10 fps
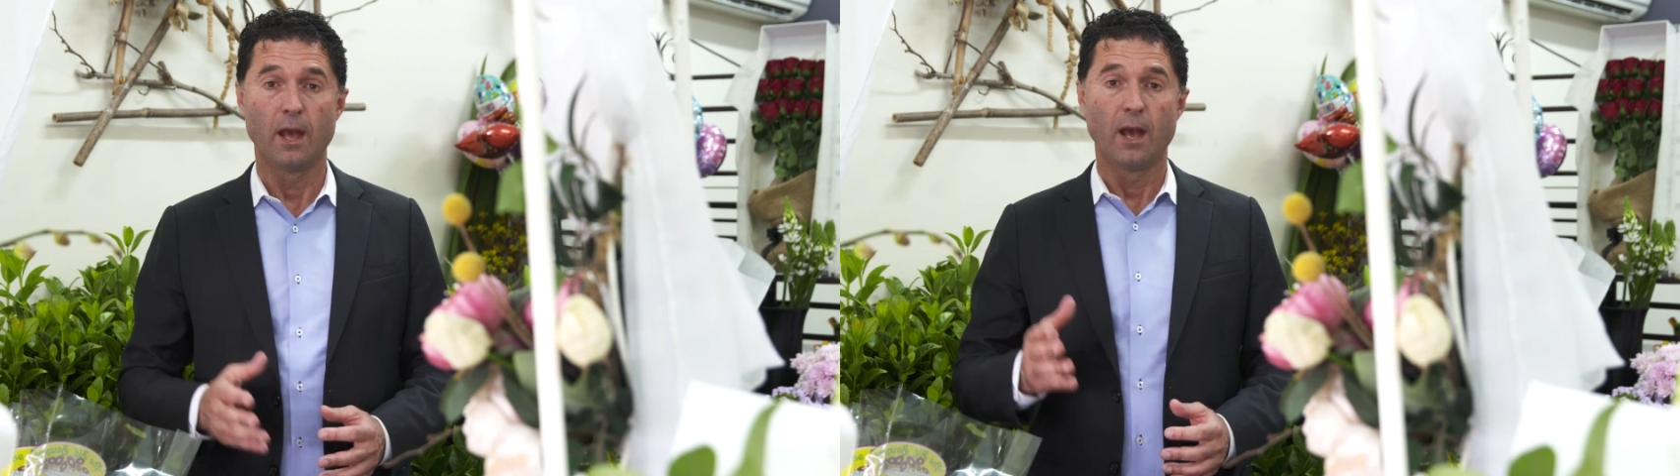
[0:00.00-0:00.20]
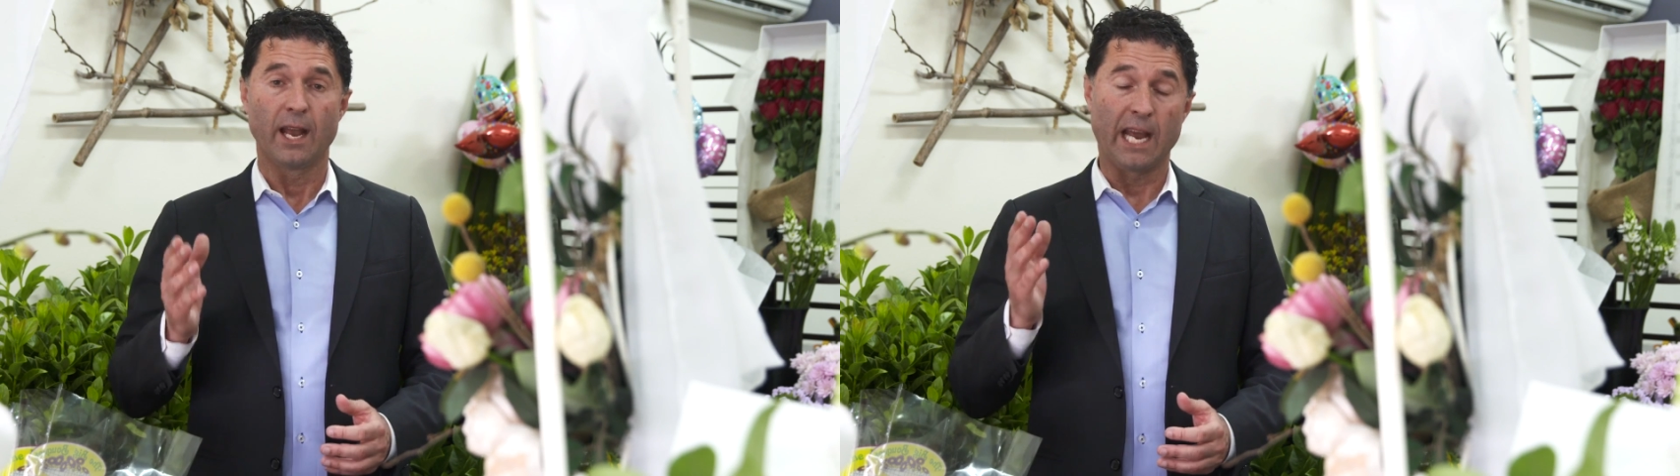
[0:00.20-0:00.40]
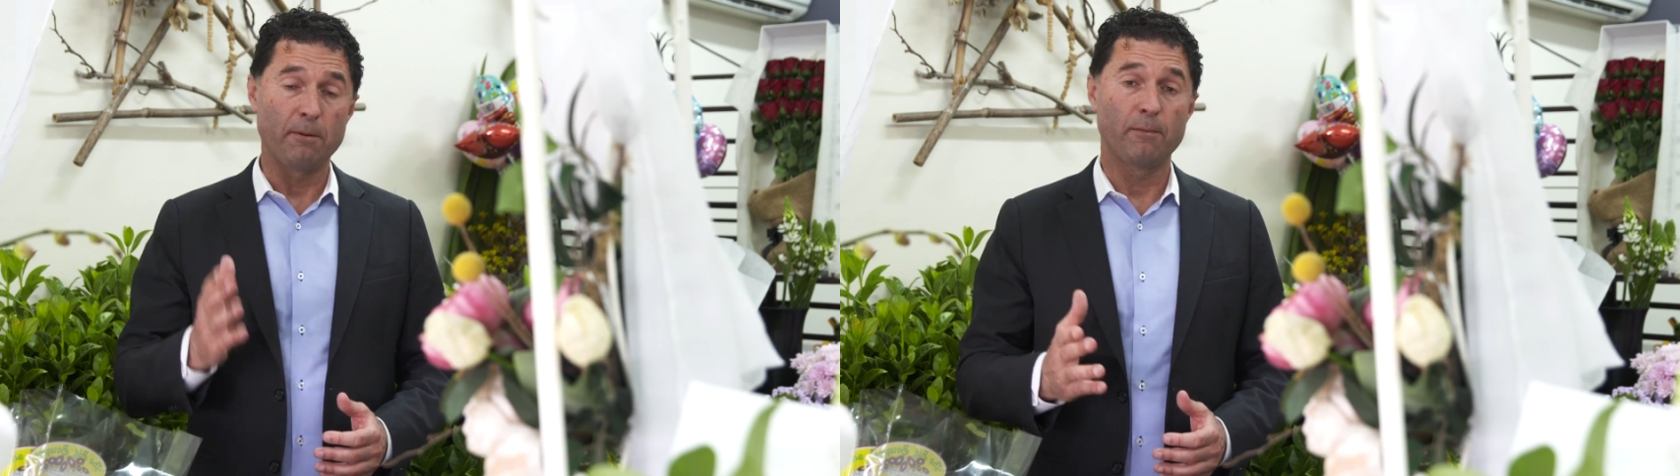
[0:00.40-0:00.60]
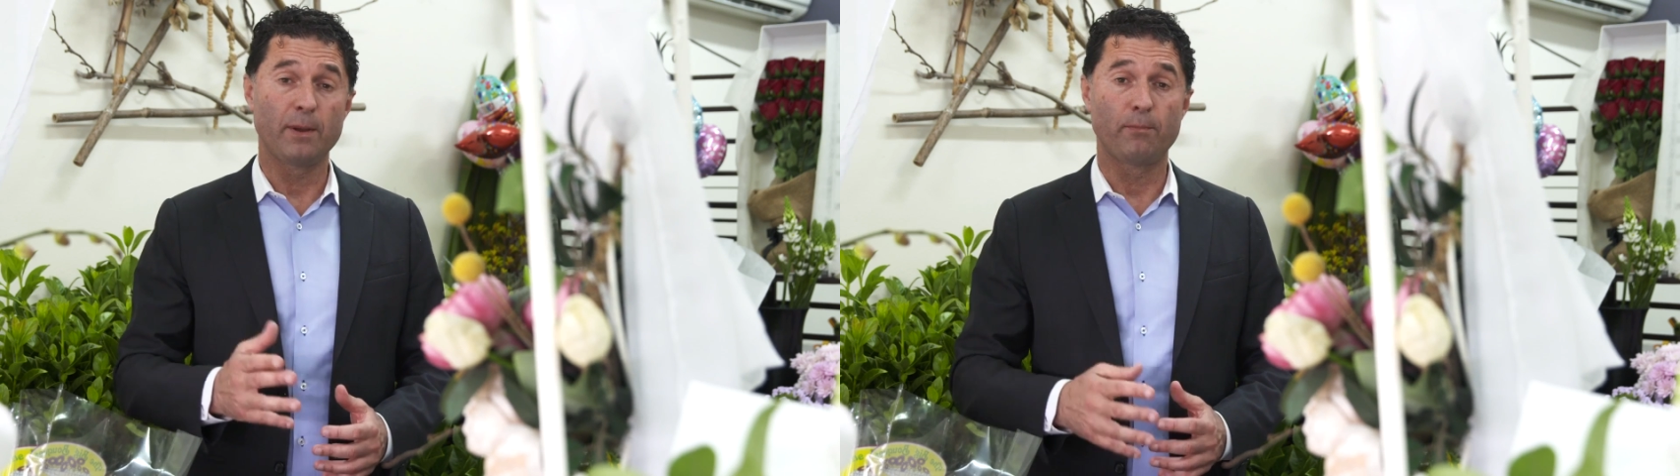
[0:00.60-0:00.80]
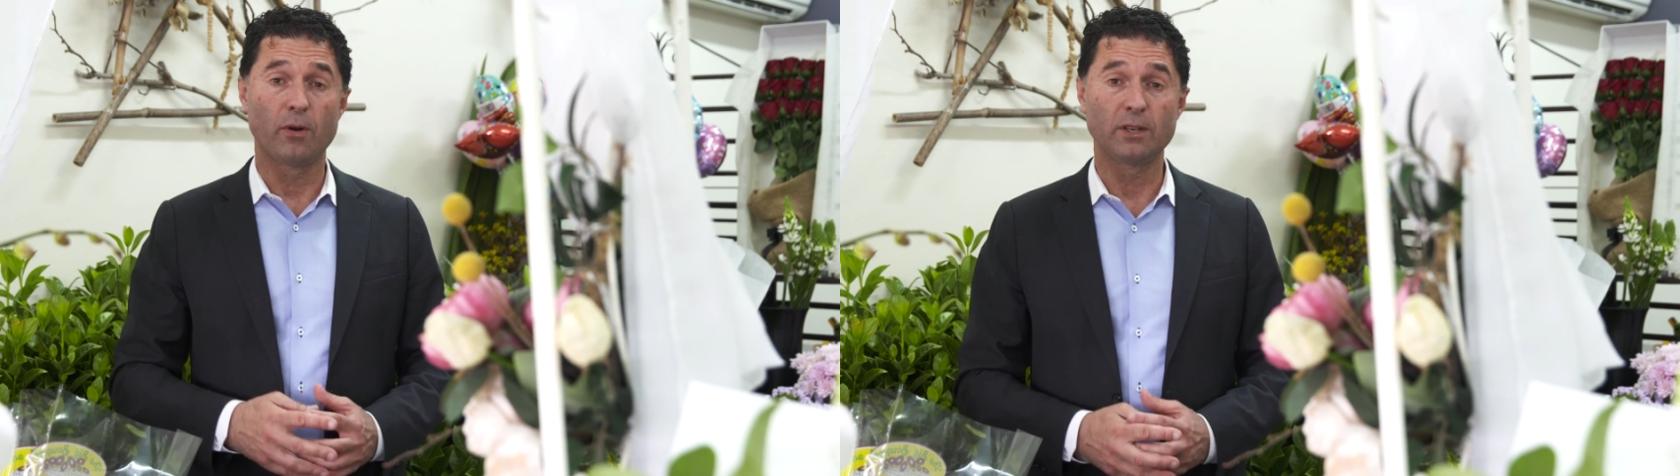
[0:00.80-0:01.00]
A couple of
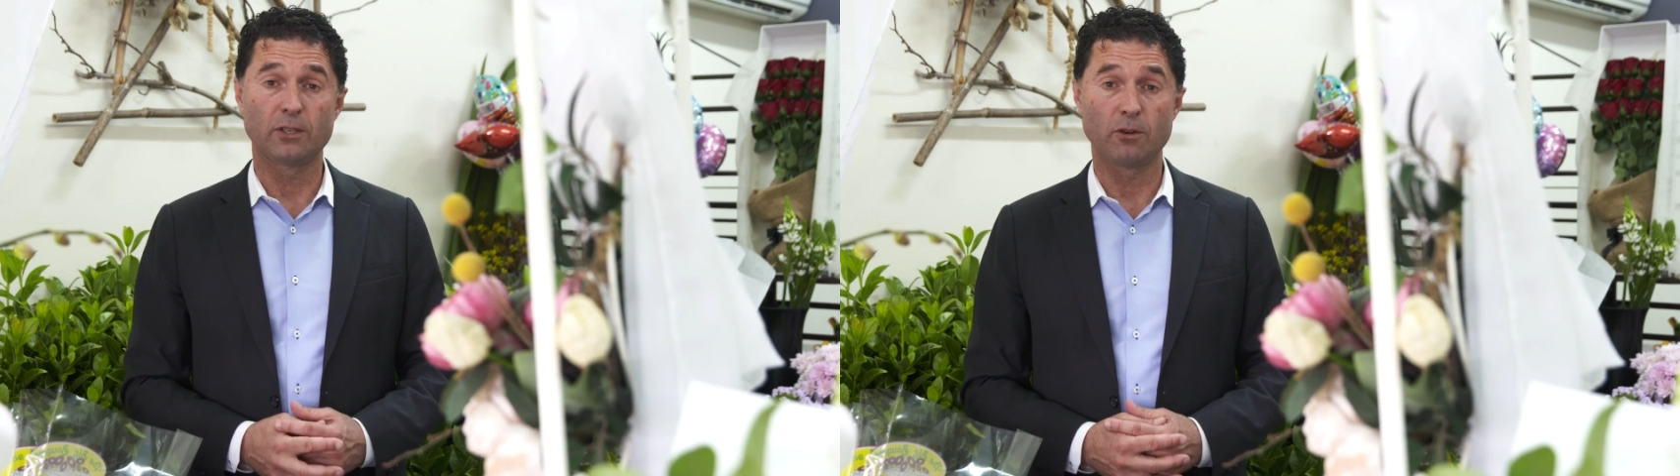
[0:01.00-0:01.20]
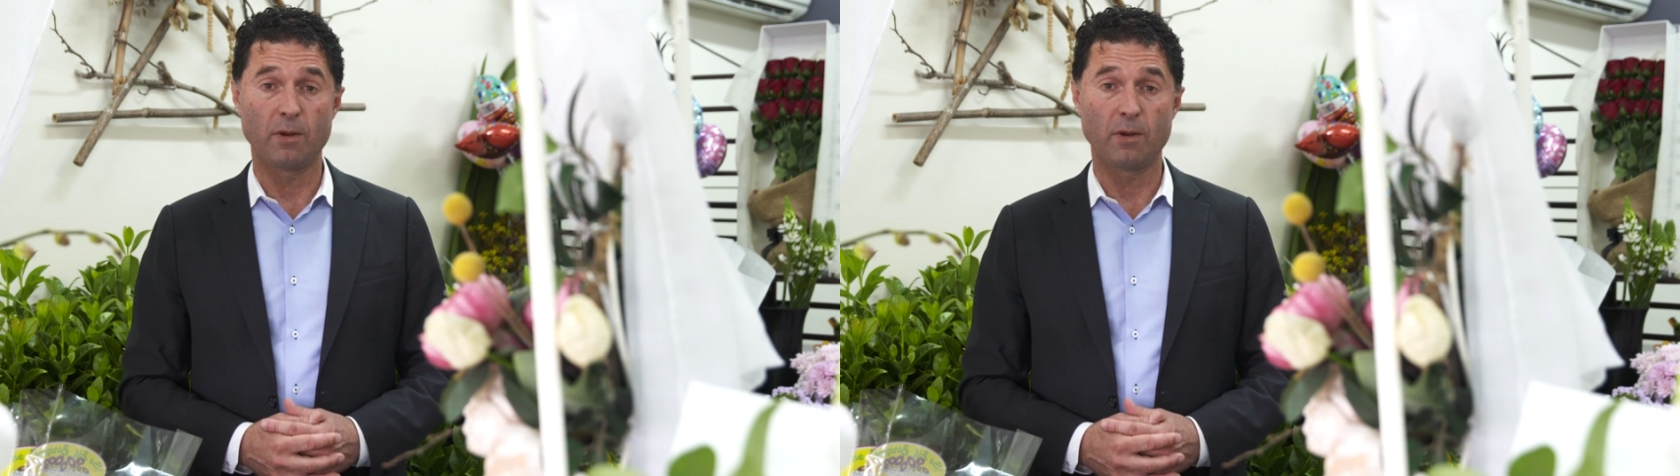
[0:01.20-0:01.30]
big points to